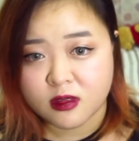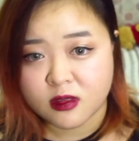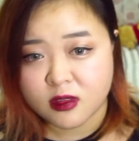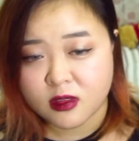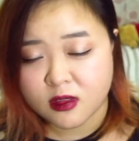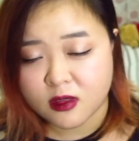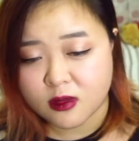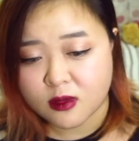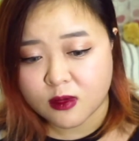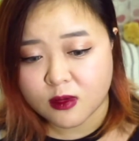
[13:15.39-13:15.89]

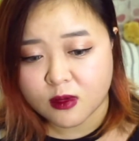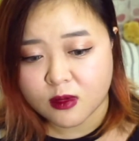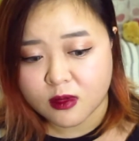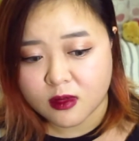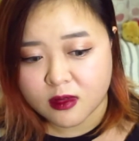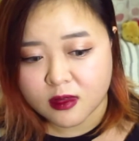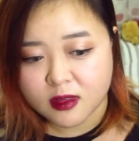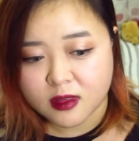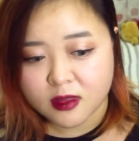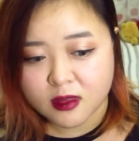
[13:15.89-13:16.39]
to
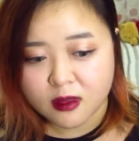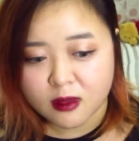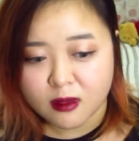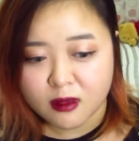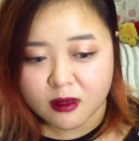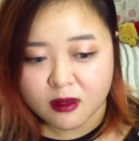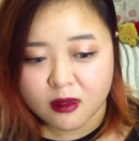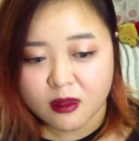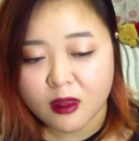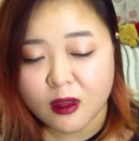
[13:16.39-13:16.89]
this,
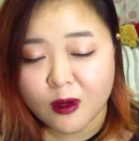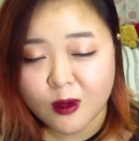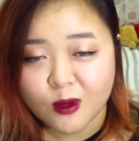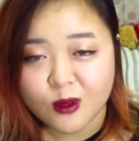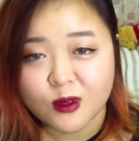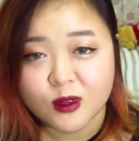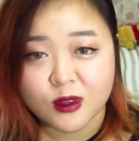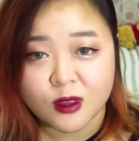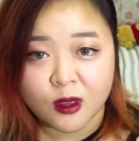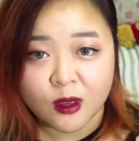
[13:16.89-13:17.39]

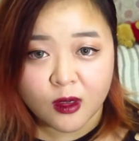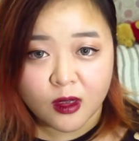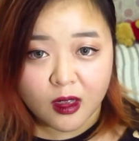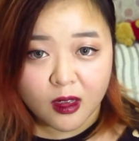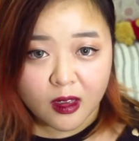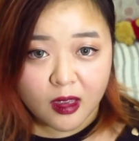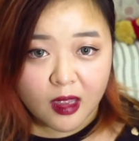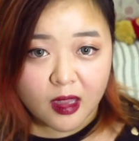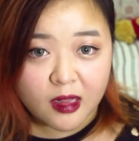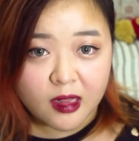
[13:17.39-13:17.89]
those
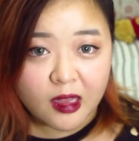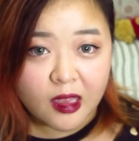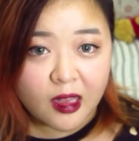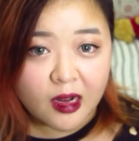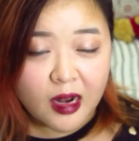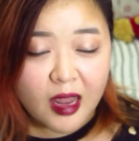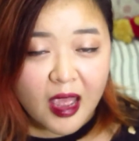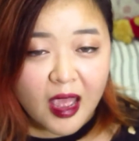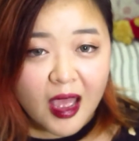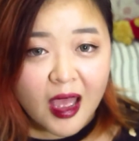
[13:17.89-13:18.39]

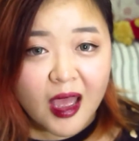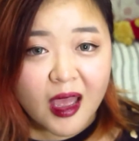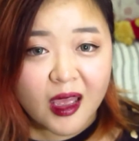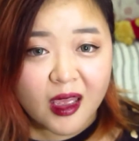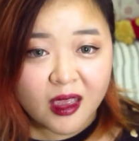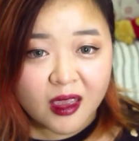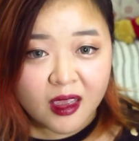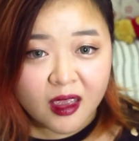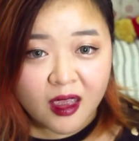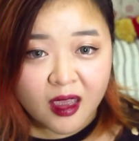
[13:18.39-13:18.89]
that
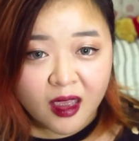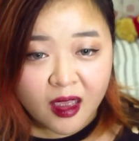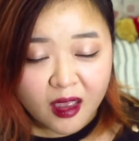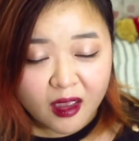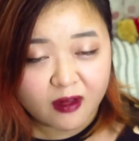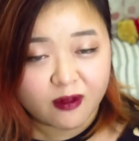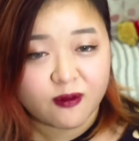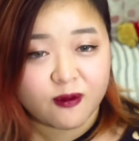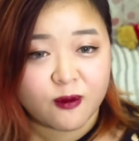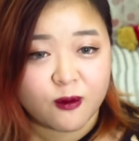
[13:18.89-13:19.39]
I
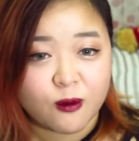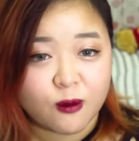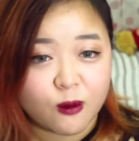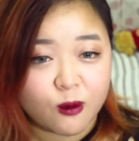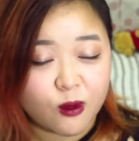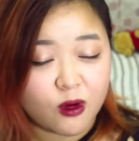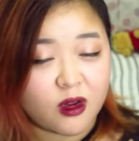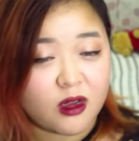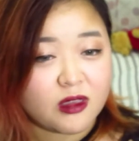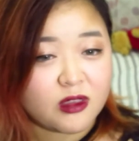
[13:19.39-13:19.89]
have
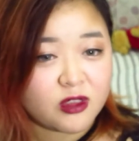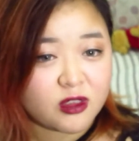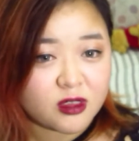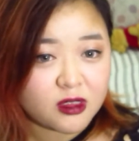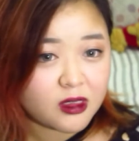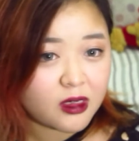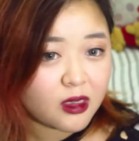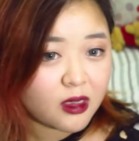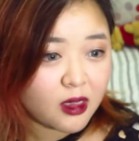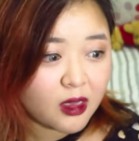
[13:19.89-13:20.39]

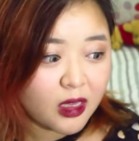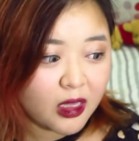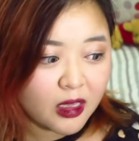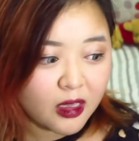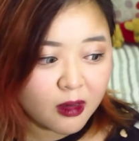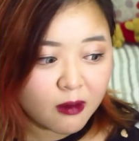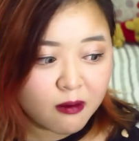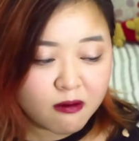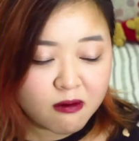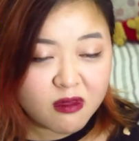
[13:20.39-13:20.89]
watched
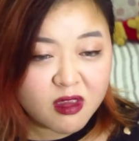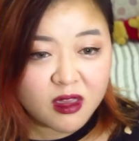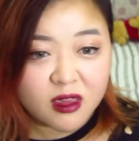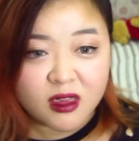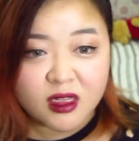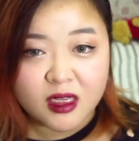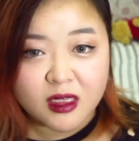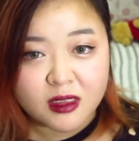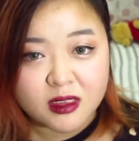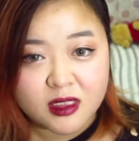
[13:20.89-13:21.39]
like a
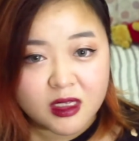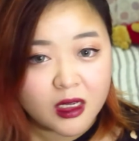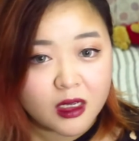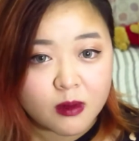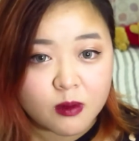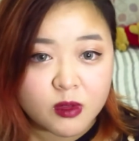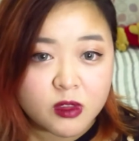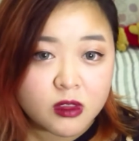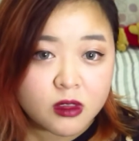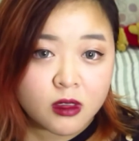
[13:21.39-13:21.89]
million
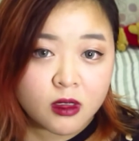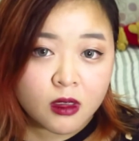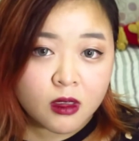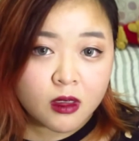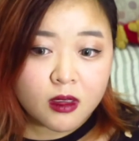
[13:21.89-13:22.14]
times.